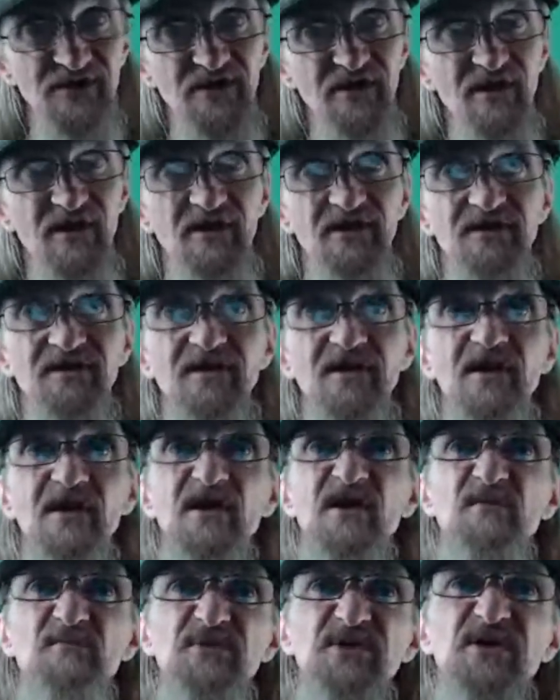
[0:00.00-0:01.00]
like.
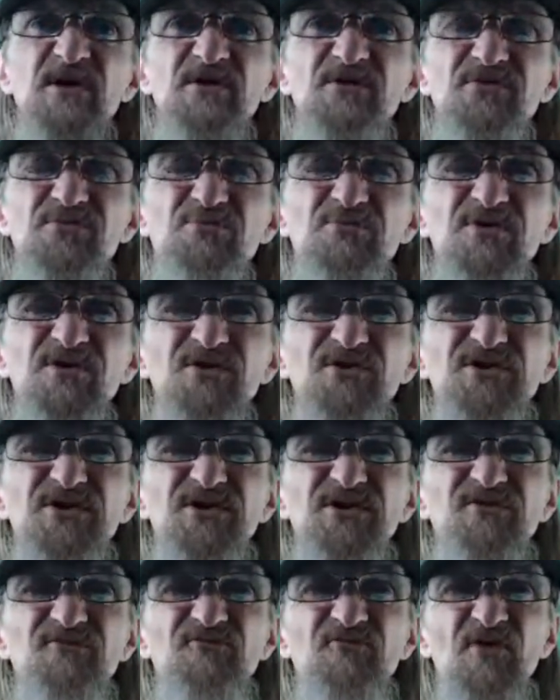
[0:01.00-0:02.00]
Because really,
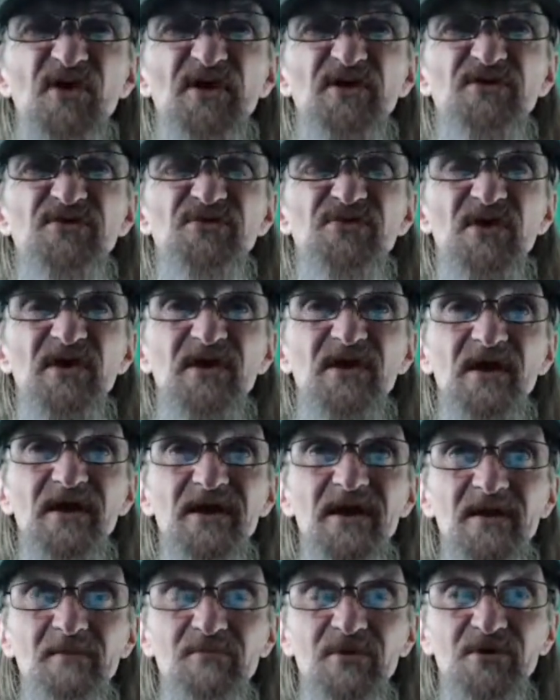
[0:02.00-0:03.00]
if, like, say I
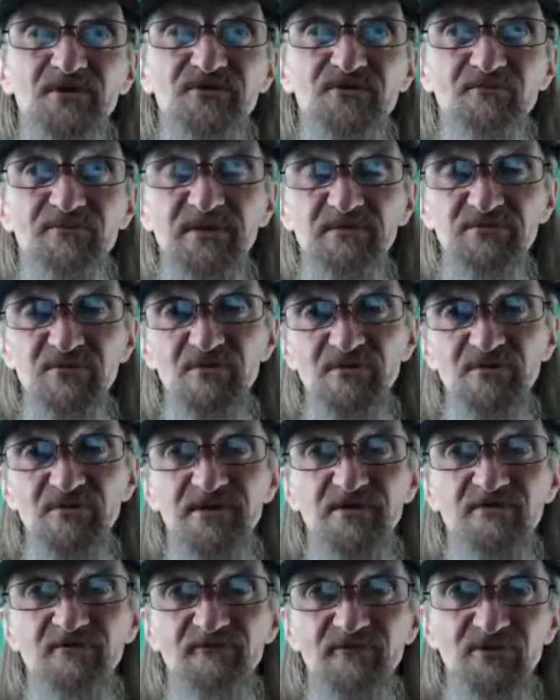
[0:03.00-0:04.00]
got a bunch of people on
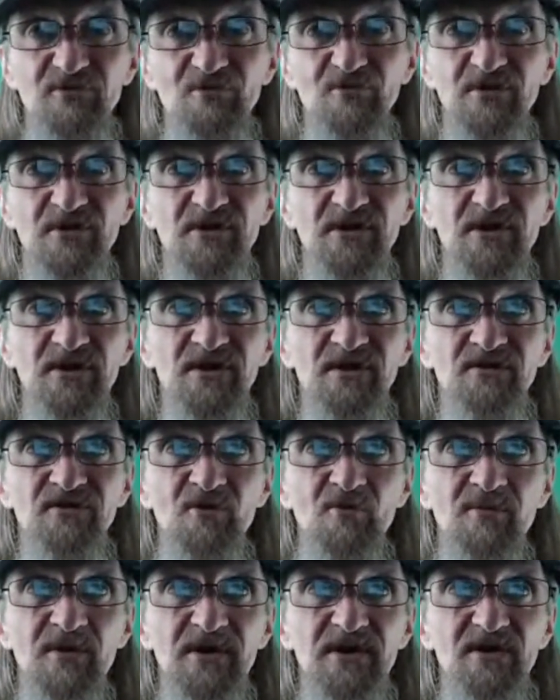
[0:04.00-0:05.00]
here viewing and
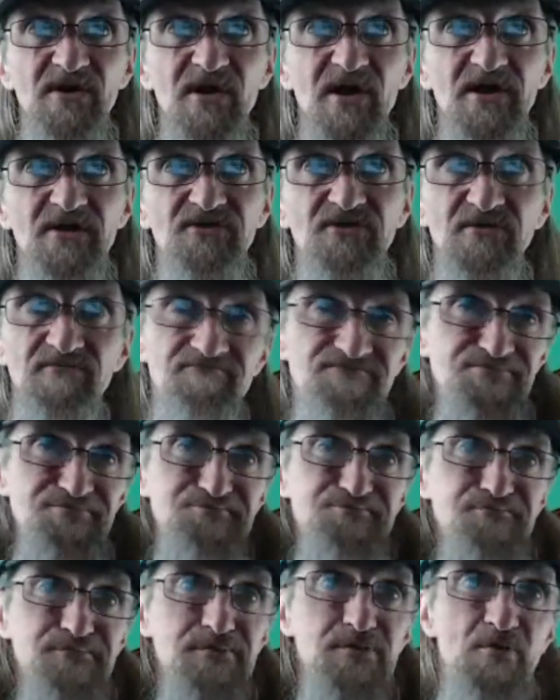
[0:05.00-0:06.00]
nobody liked it,
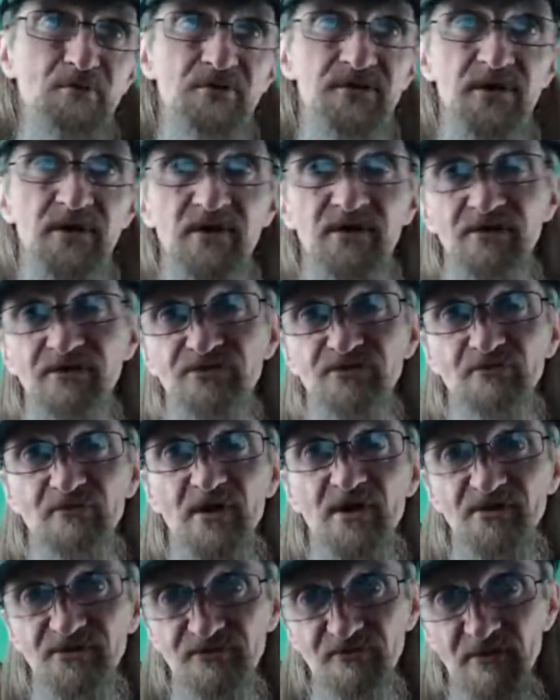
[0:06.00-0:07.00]
okay,
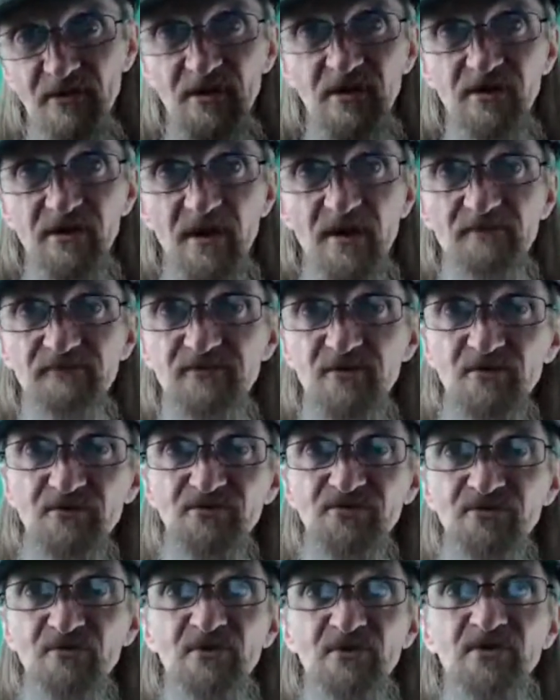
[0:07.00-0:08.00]
sarah, life
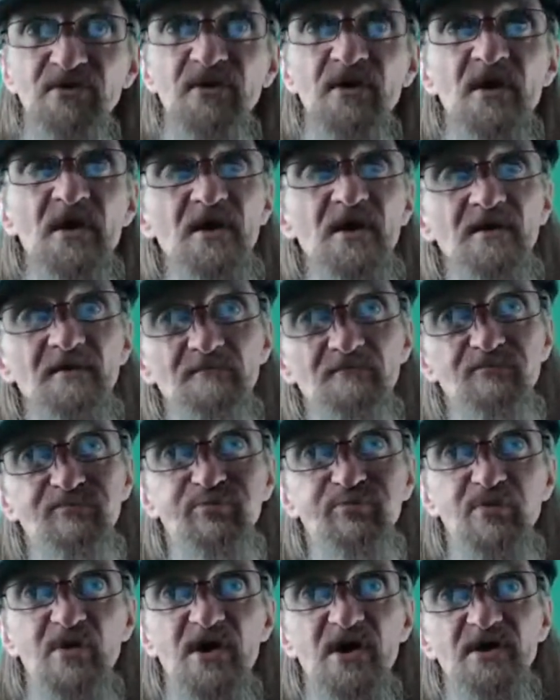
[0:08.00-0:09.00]
goes on.
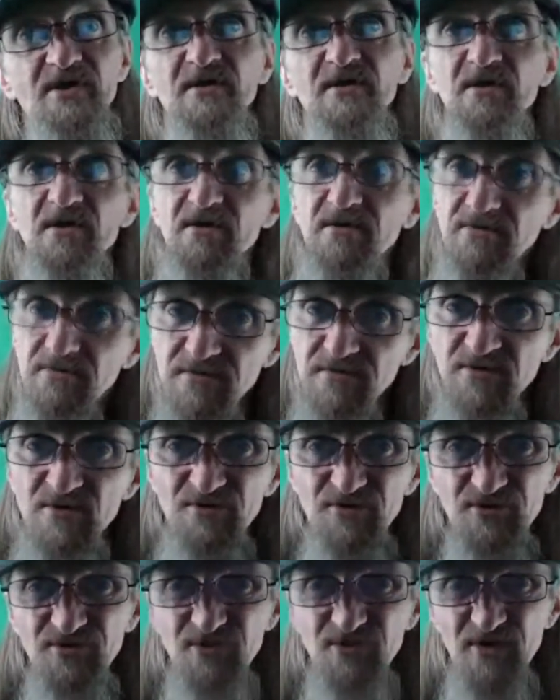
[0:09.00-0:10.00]
But, you know,
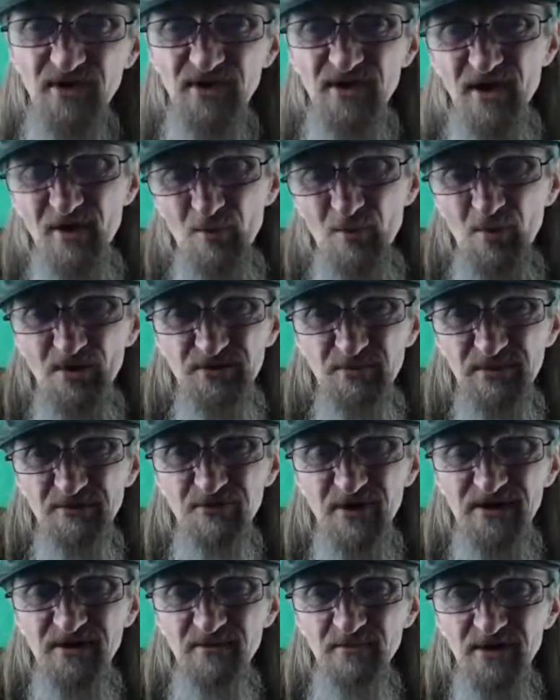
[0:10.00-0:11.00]
don't you think I want to be
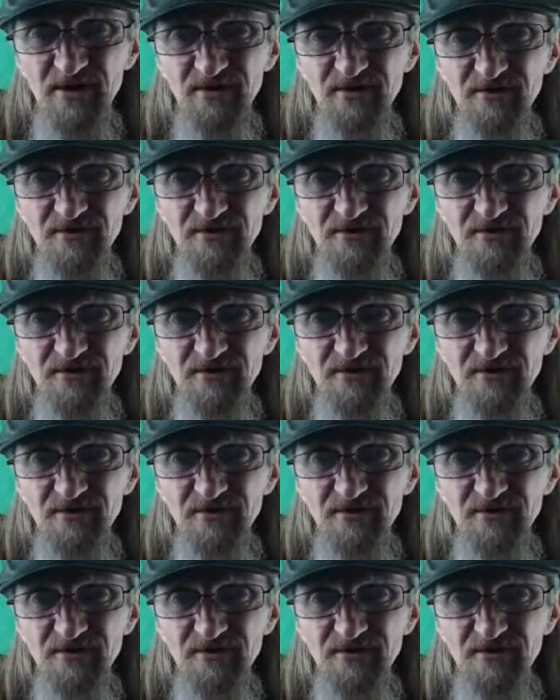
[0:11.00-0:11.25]
recommended?